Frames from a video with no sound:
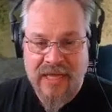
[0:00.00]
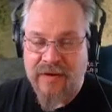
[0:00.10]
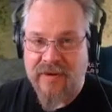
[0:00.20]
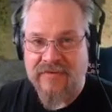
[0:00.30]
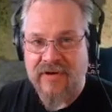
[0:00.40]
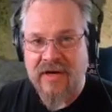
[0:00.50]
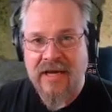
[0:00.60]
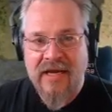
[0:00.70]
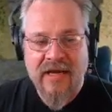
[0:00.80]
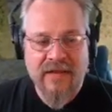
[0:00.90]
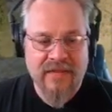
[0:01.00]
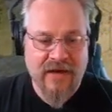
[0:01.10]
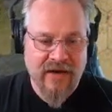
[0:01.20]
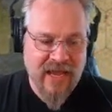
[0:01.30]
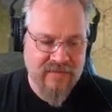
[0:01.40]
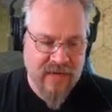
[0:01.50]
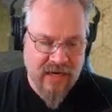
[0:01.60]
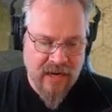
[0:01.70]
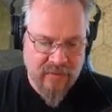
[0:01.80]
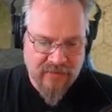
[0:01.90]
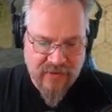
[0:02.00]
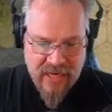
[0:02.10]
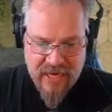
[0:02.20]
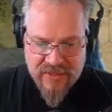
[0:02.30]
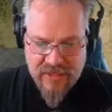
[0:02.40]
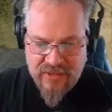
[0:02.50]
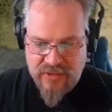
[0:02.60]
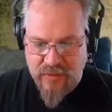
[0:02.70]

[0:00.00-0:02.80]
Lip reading: However, there have been a couple of occasions